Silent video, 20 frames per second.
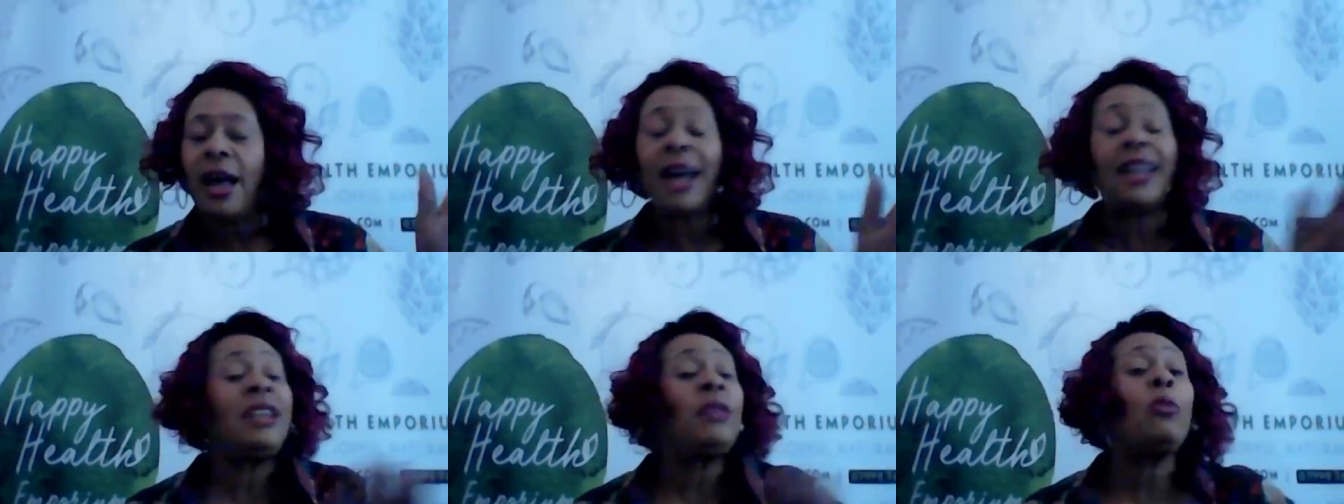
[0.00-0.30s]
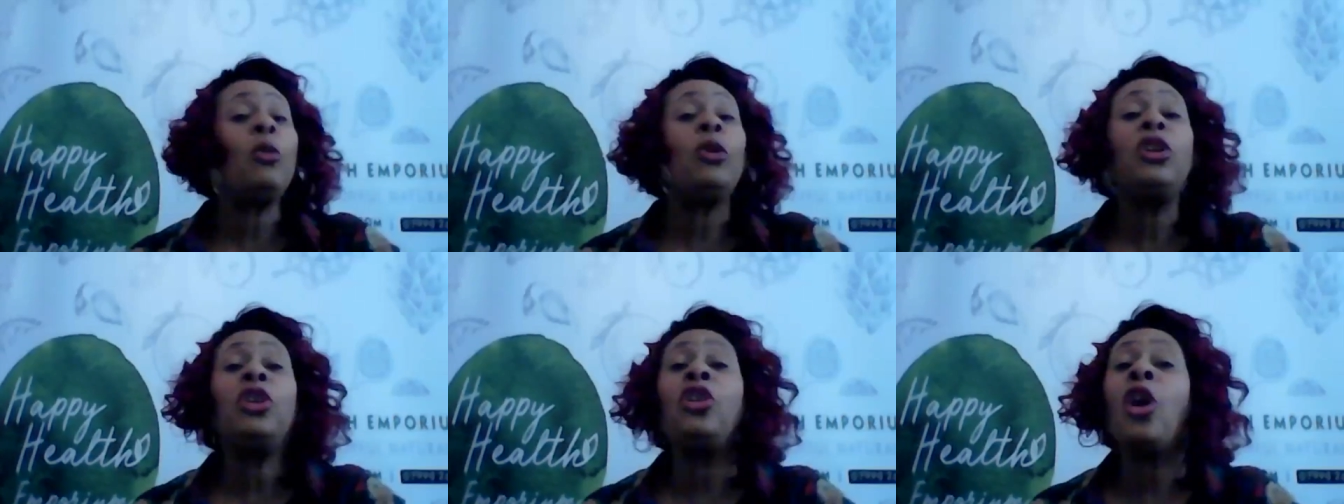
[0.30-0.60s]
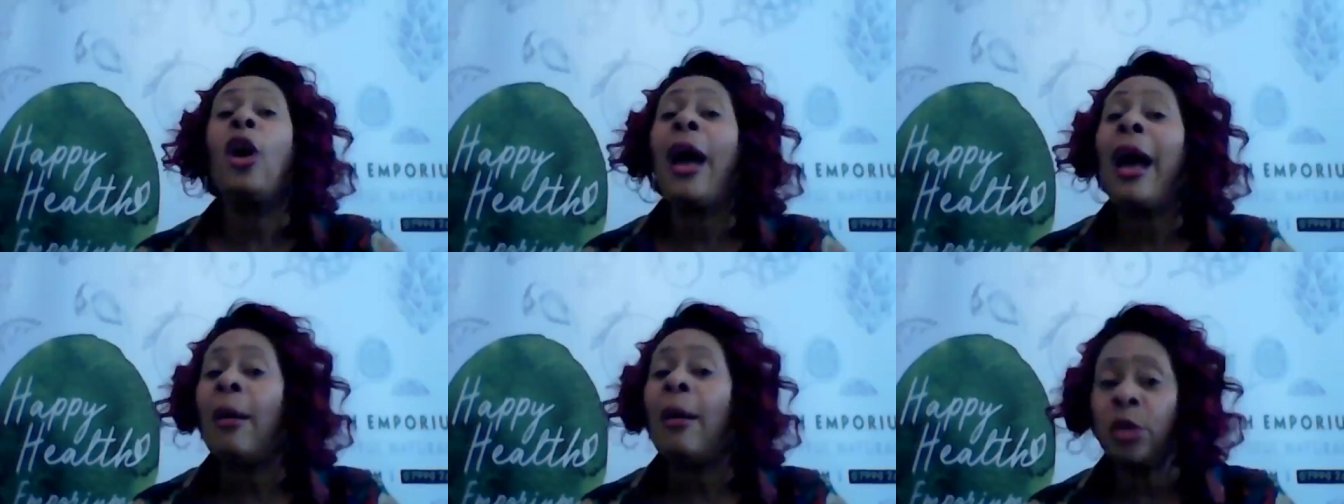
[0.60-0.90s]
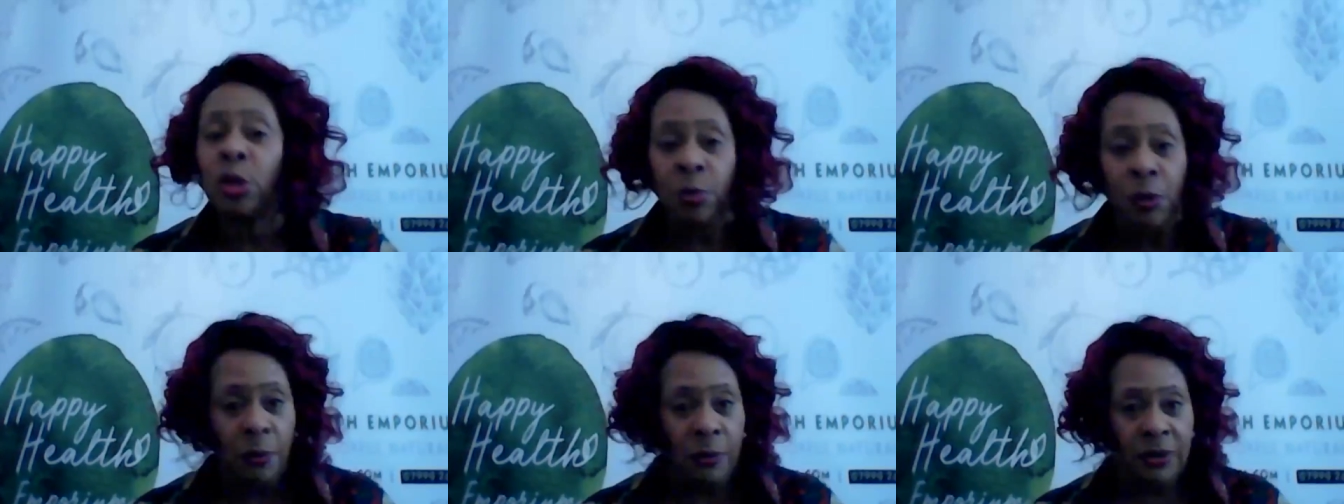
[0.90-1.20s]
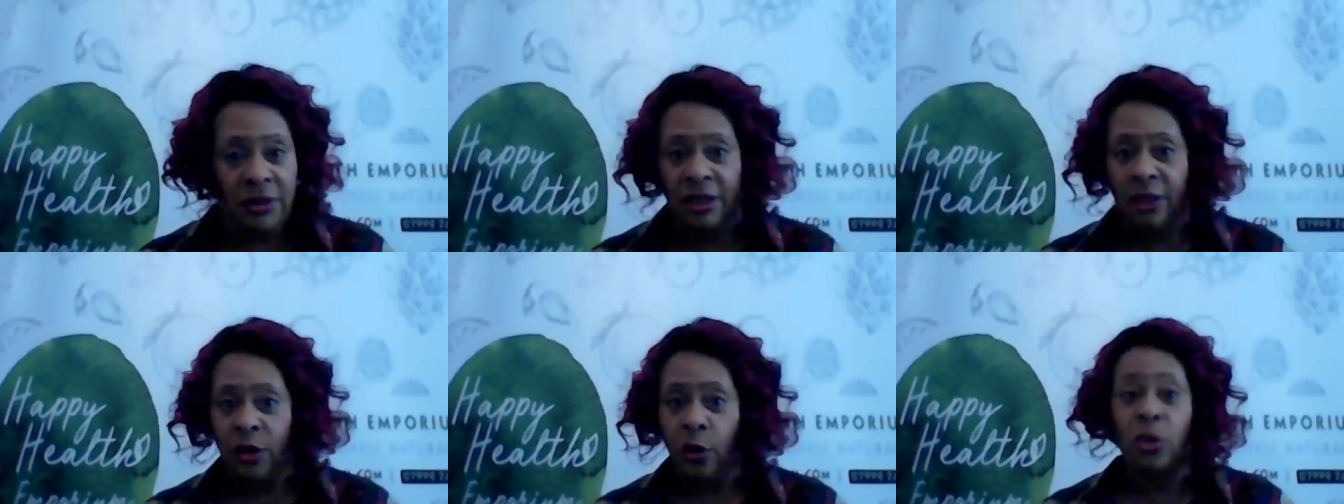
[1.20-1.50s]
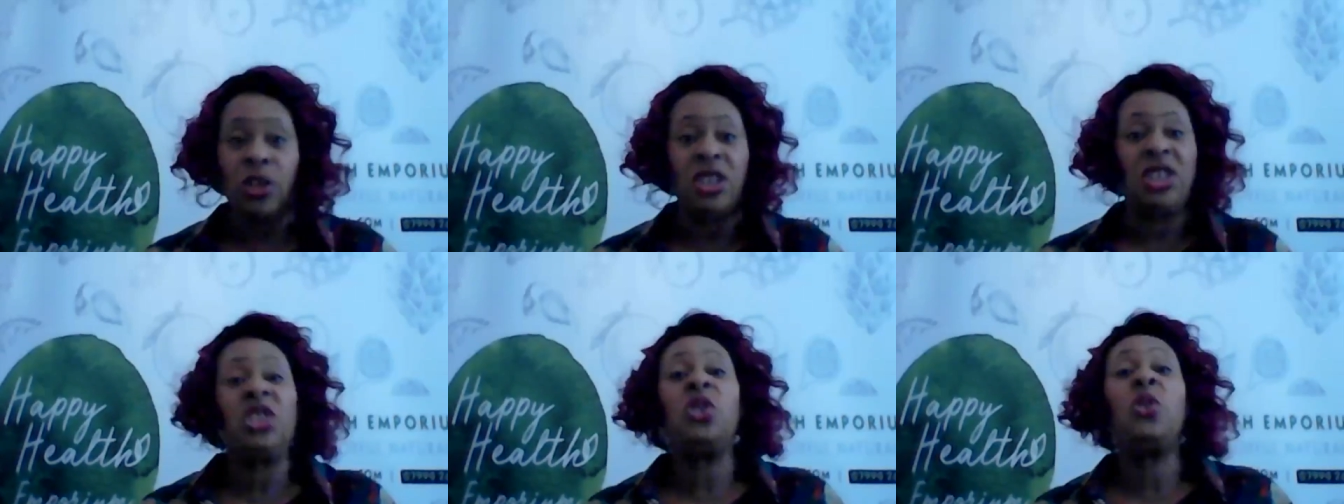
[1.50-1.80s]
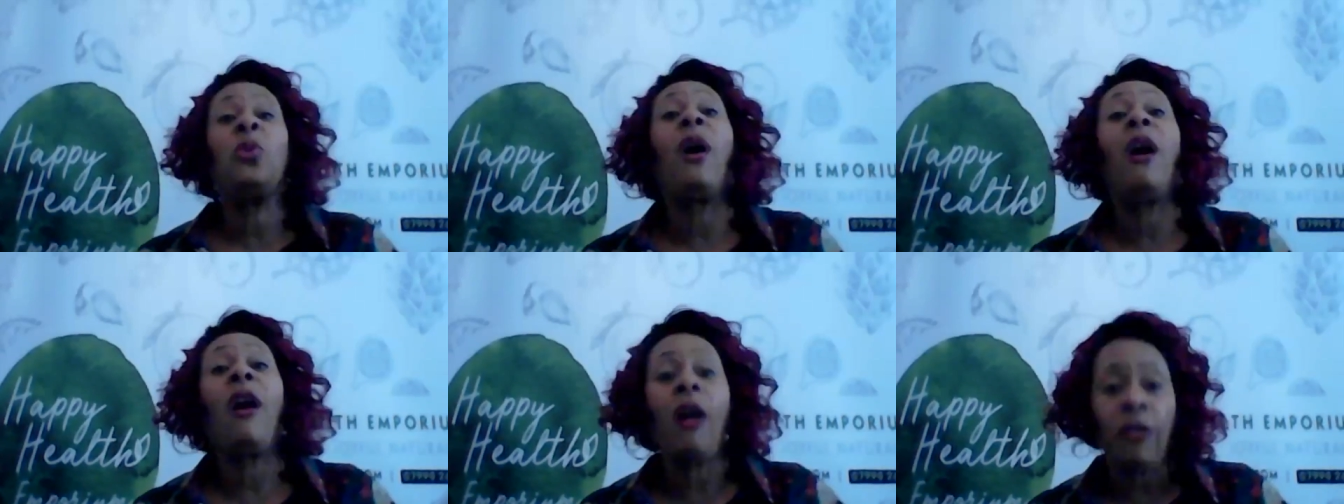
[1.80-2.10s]
I didn't want to know how much people is in the audience
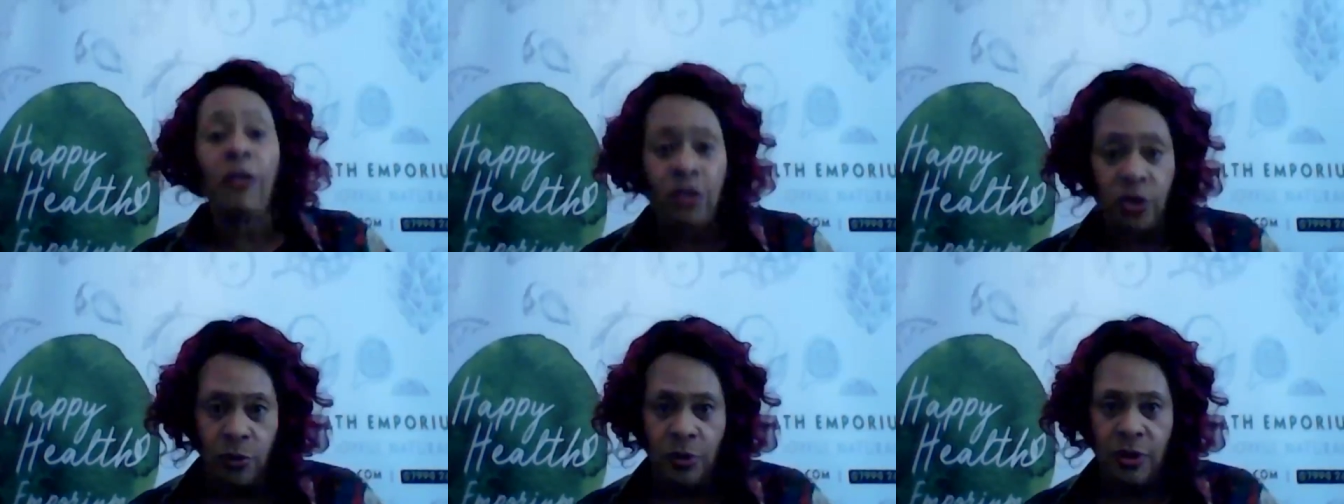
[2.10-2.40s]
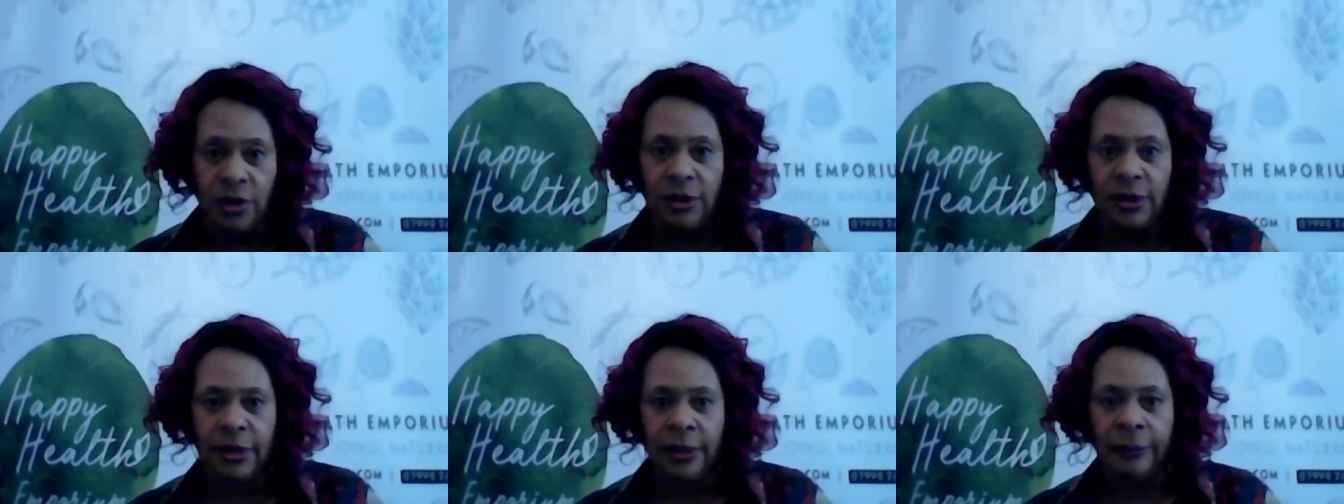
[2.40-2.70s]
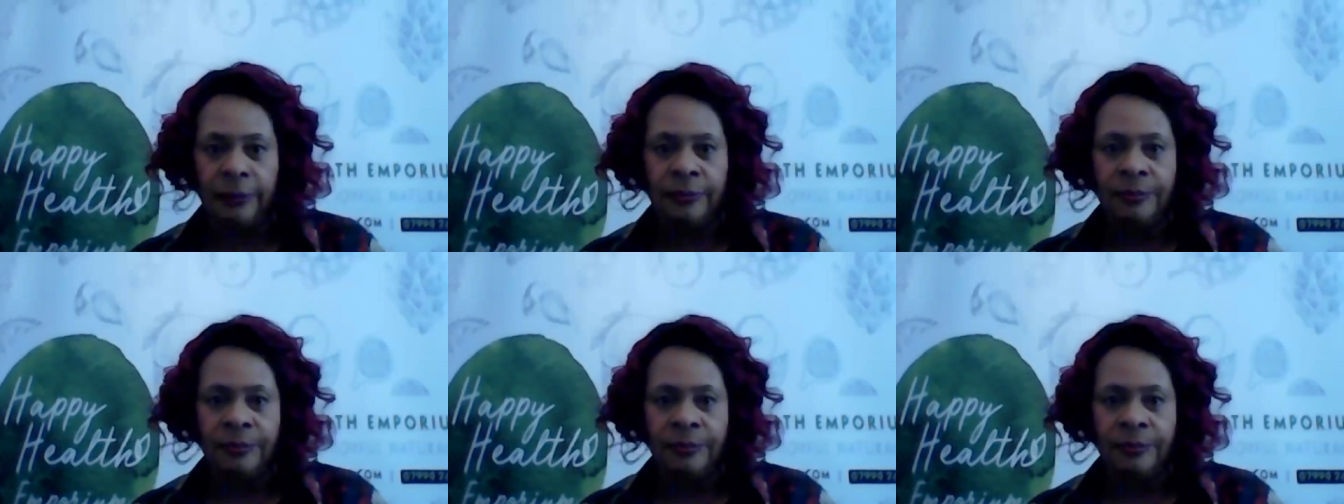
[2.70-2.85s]
till afterwards.